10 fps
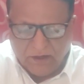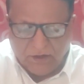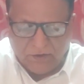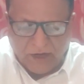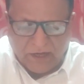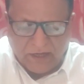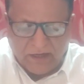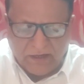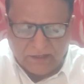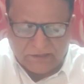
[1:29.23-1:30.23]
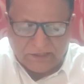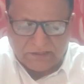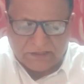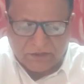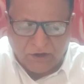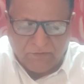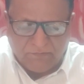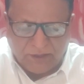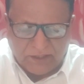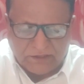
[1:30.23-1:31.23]
United Nations
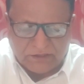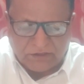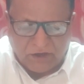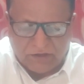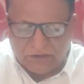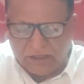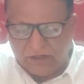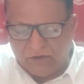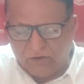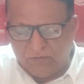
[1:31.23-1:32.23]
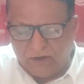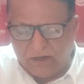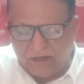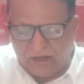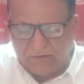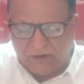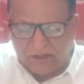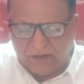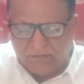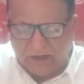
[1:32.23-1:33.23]
Conference on the Human
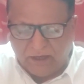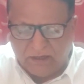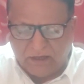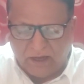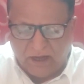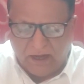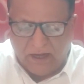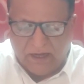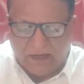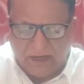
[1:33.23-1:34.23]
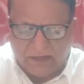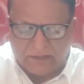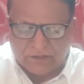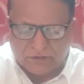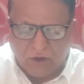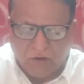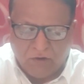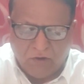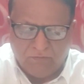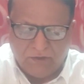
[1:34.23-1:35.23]
Environment held at
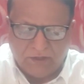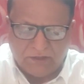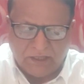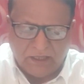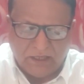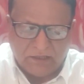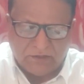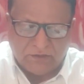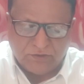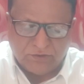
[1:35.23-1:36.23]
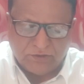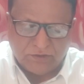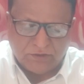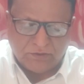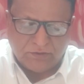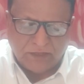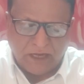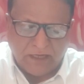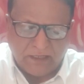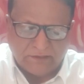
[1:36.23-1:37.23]
Stockholm in the year June
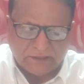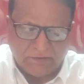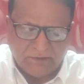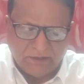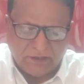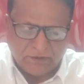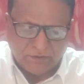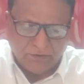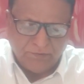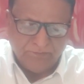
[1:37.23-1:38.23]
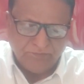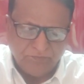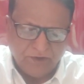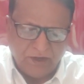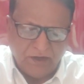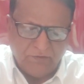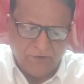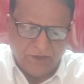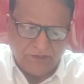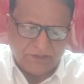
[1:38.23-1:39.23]
1972, in
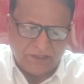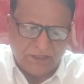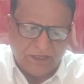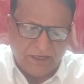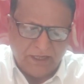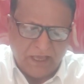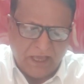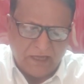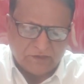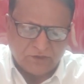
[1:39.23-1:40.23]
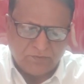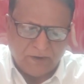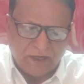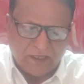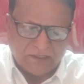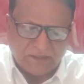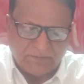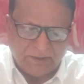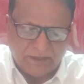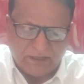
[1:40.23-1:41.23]
which India also
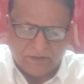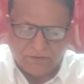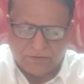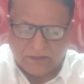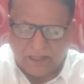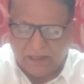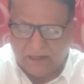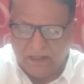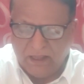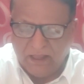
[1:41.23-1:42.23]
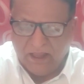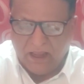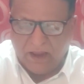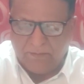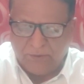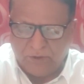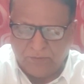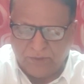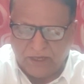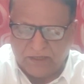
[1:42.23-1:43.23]
participated to take
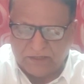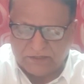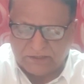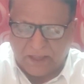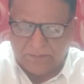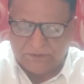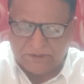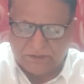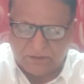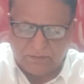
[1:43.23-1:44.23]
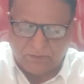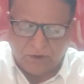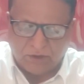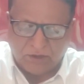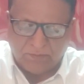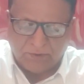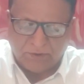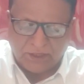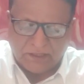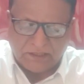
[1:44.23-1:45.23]
appropriate steps for the
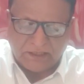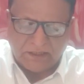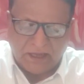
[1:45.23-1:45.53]
protection